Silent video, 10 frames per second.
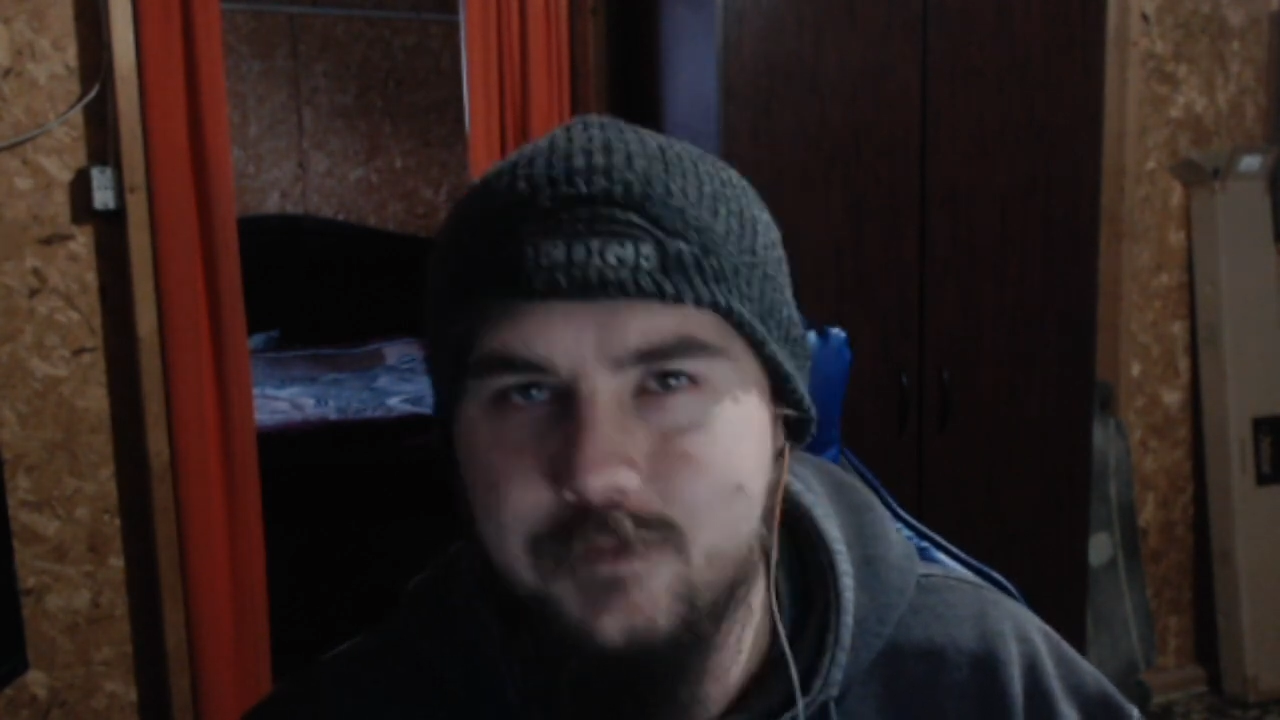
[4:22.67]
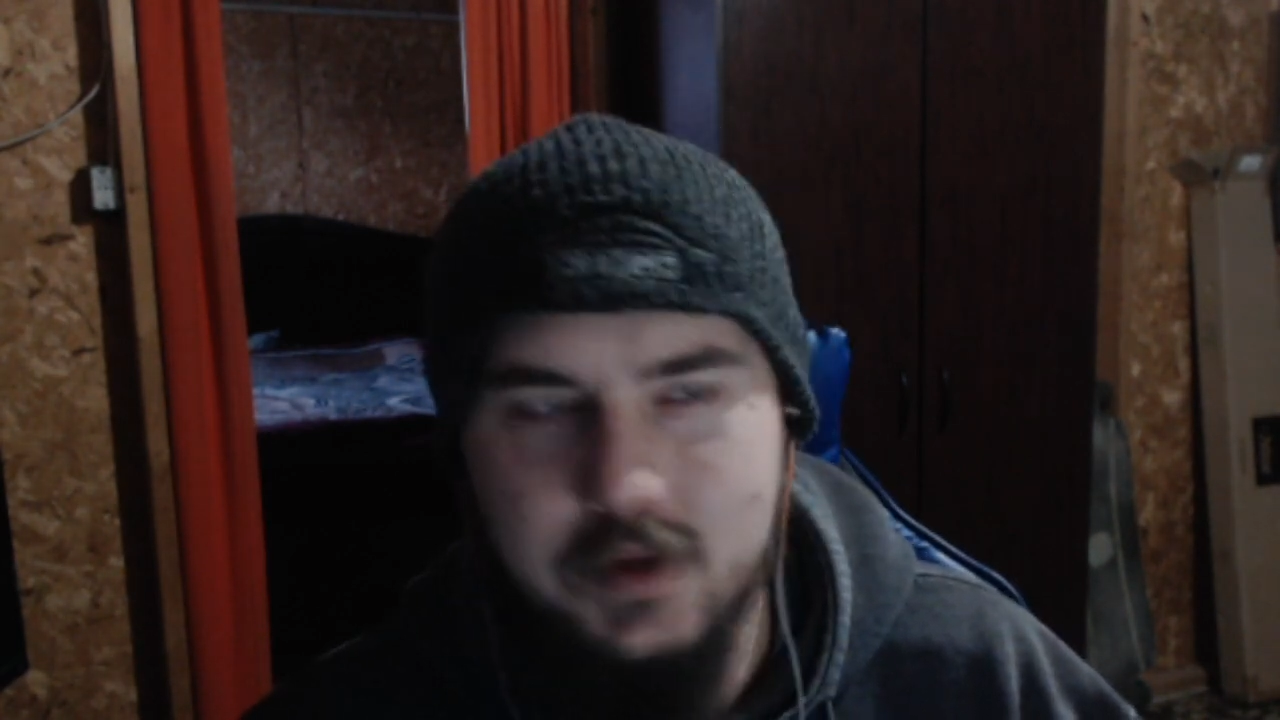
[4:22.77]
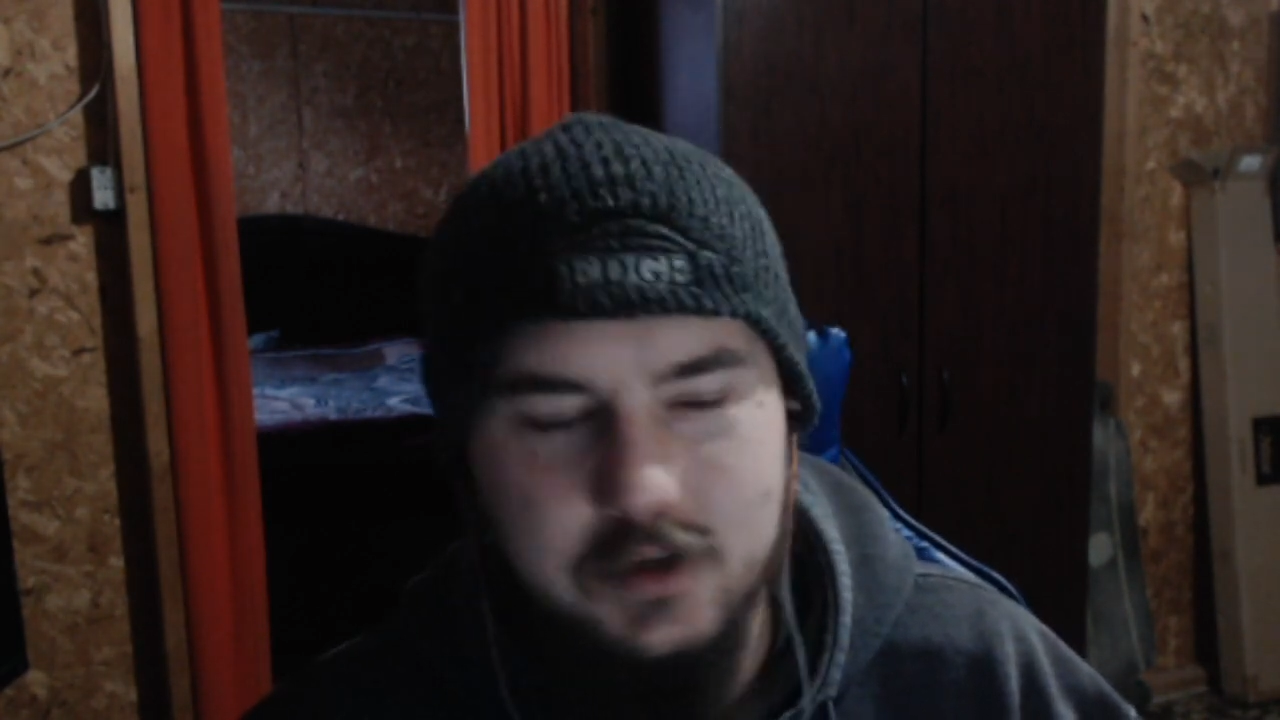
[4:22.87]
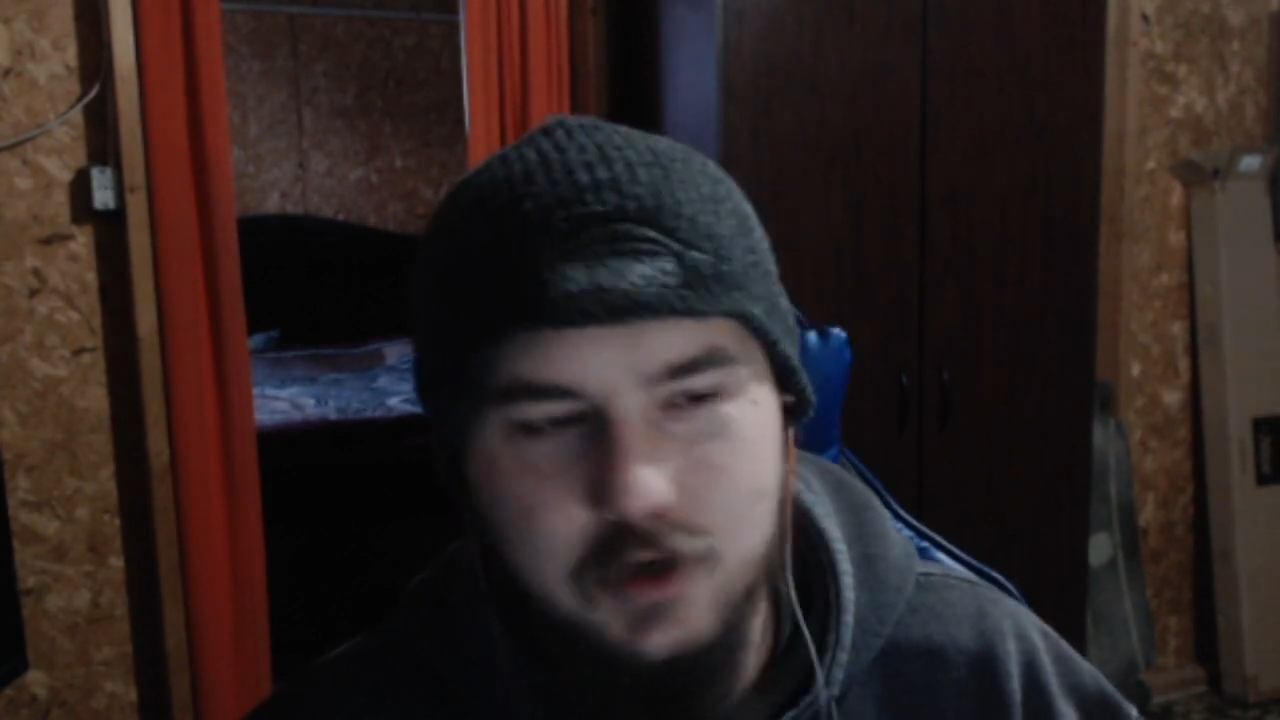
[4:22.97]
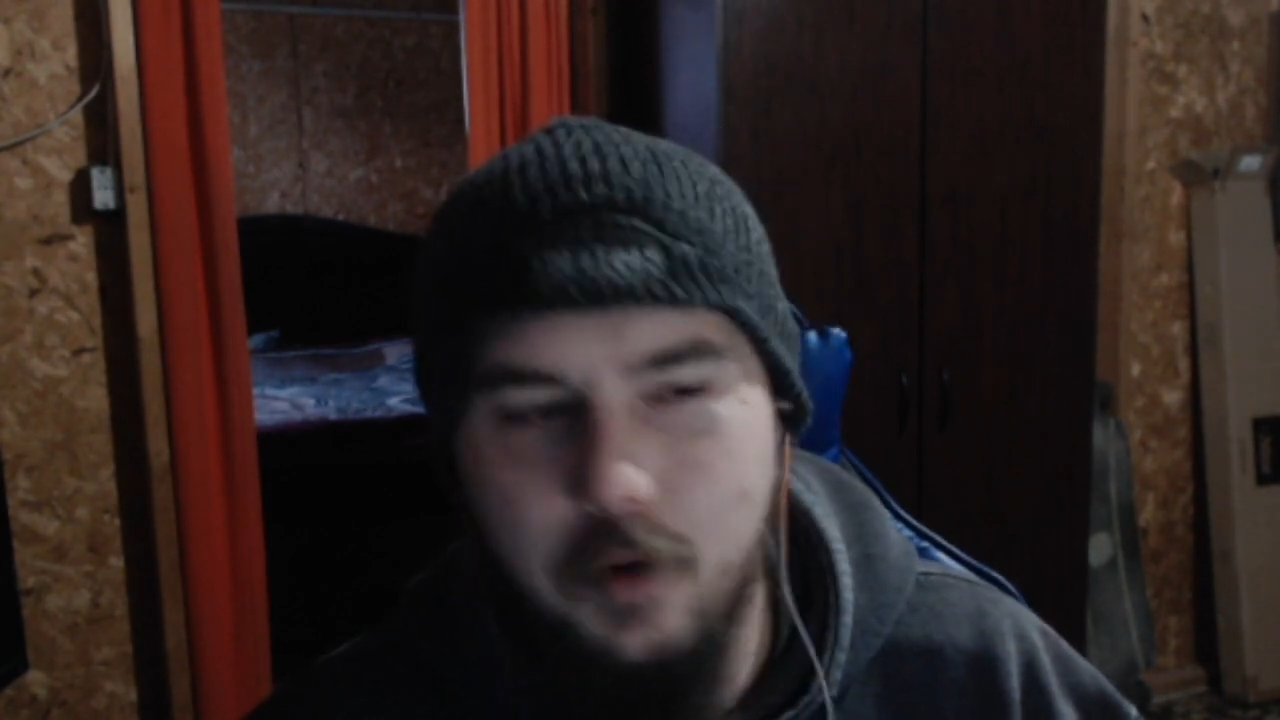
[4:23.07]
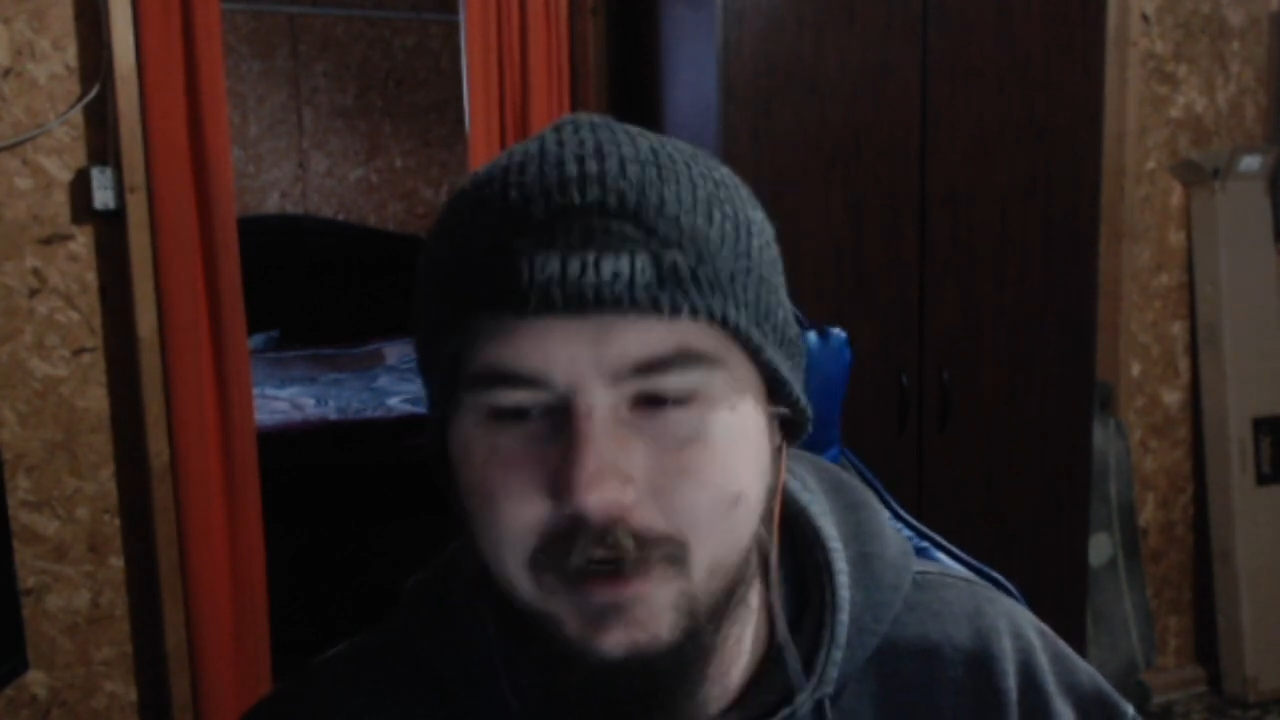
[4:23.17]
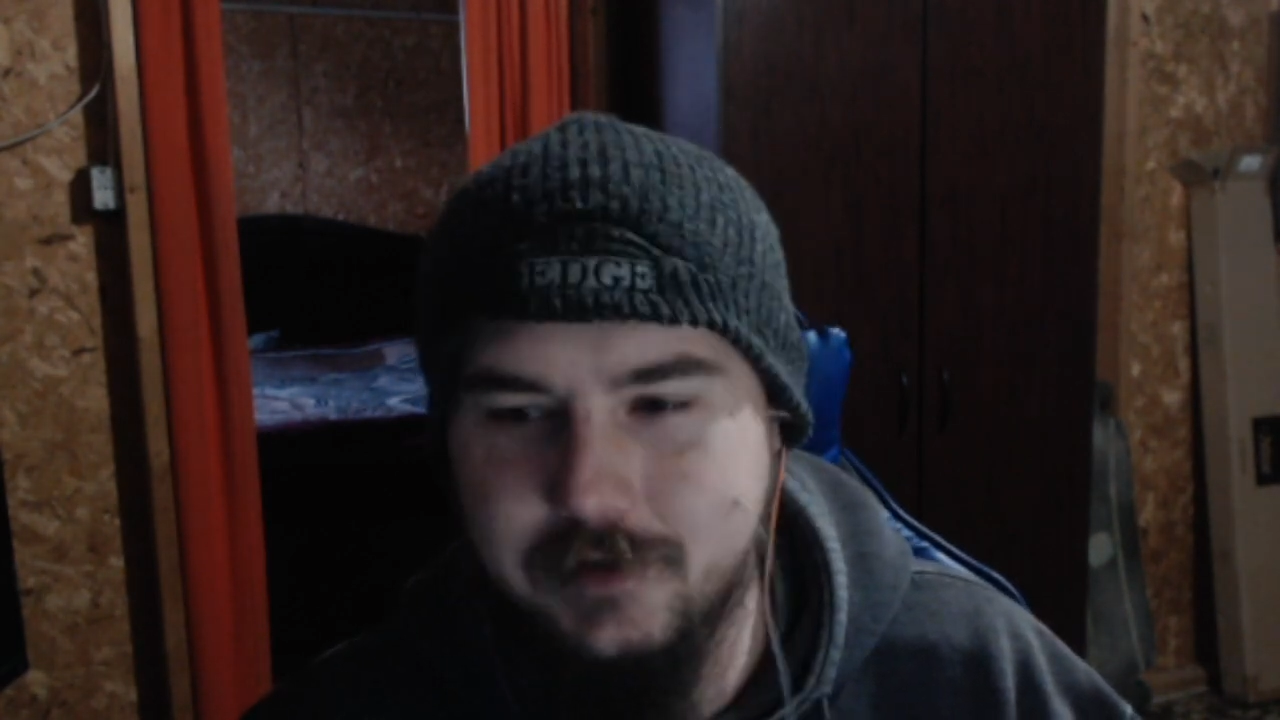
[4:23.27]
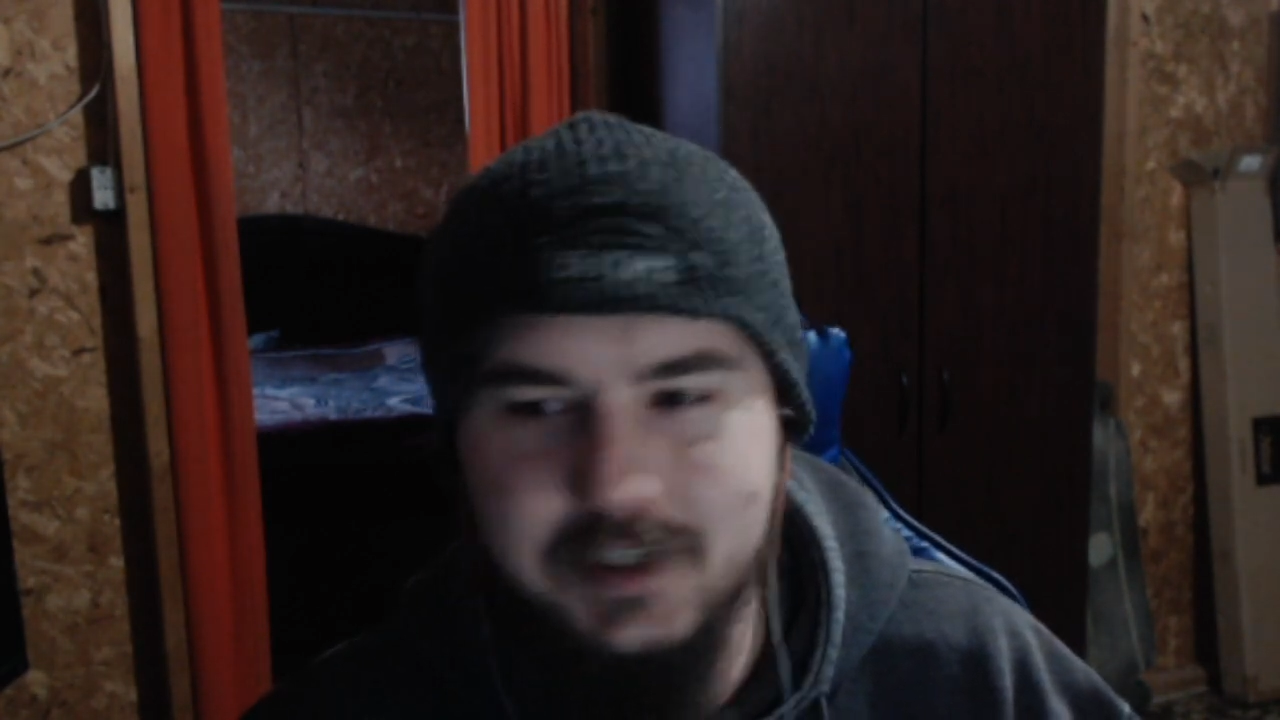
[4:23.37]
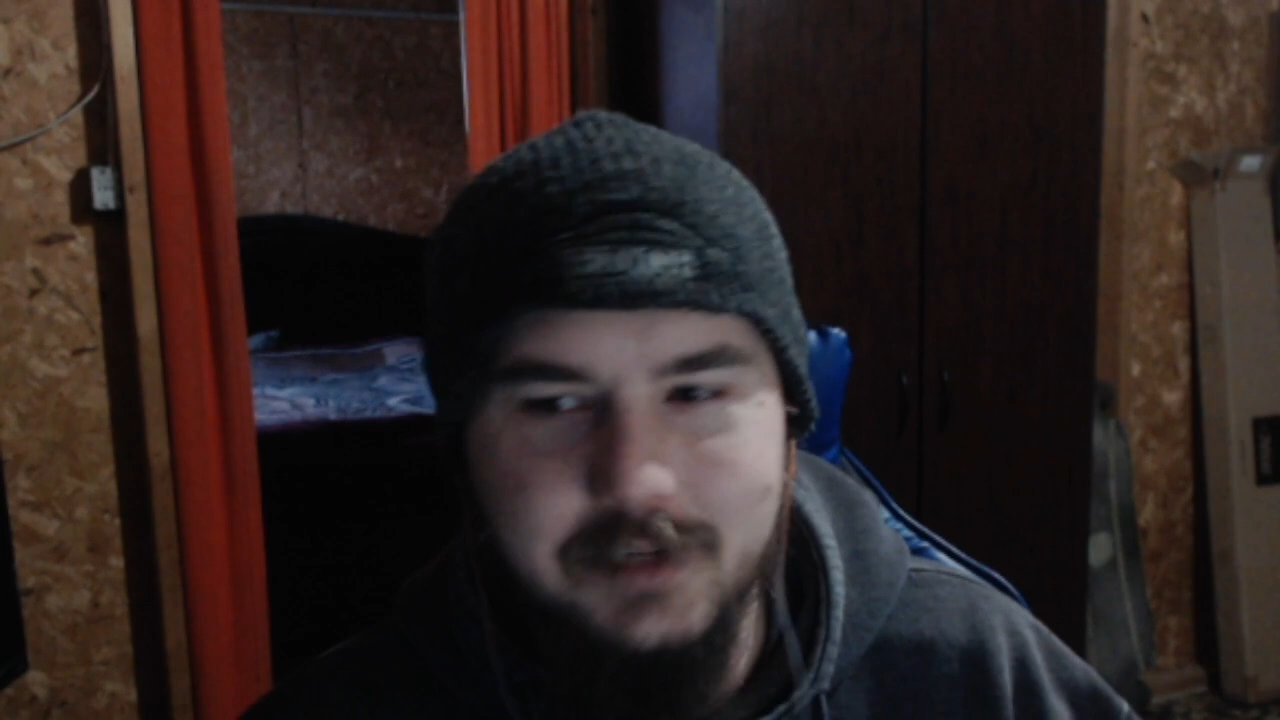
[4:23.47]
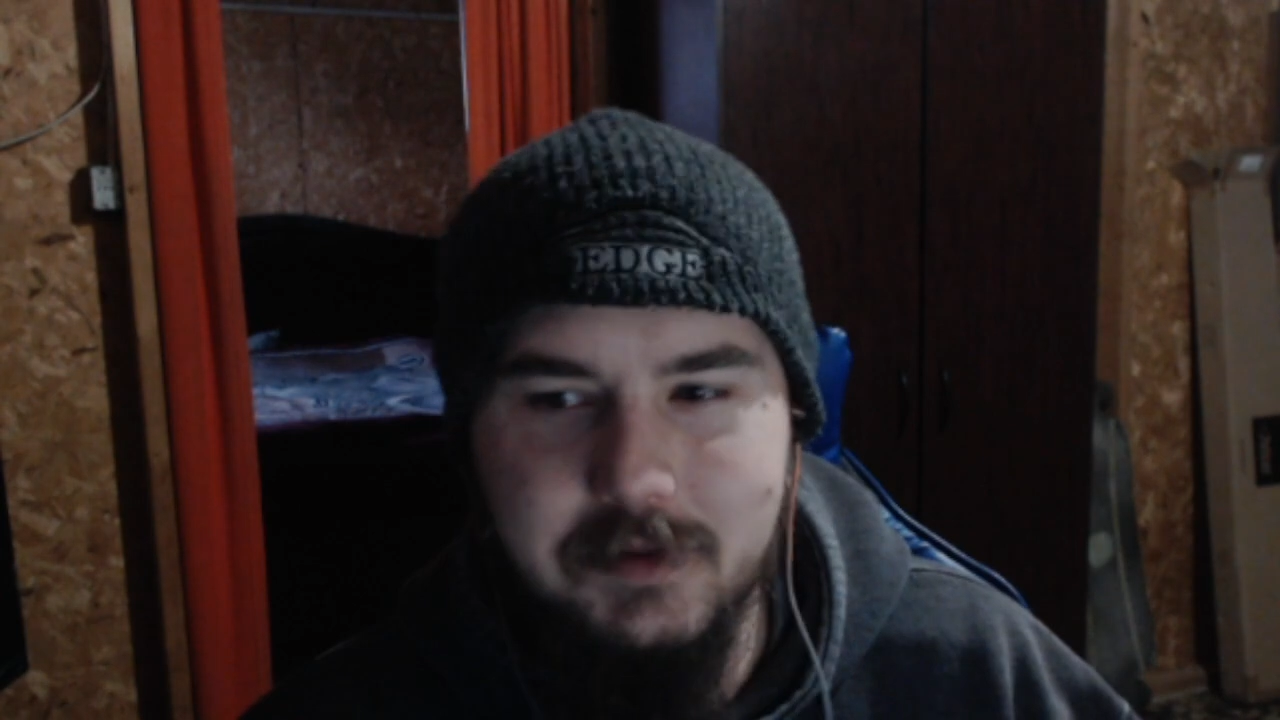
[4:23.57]
so much of
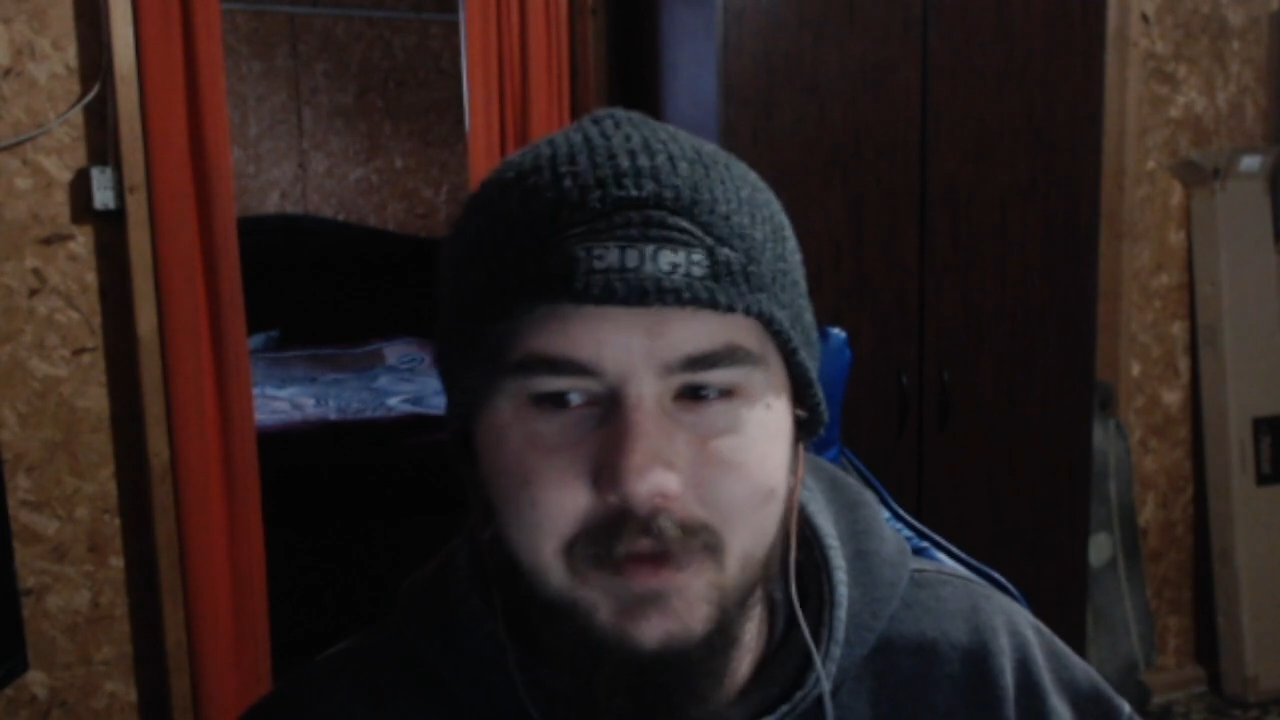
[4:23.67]
it seems to be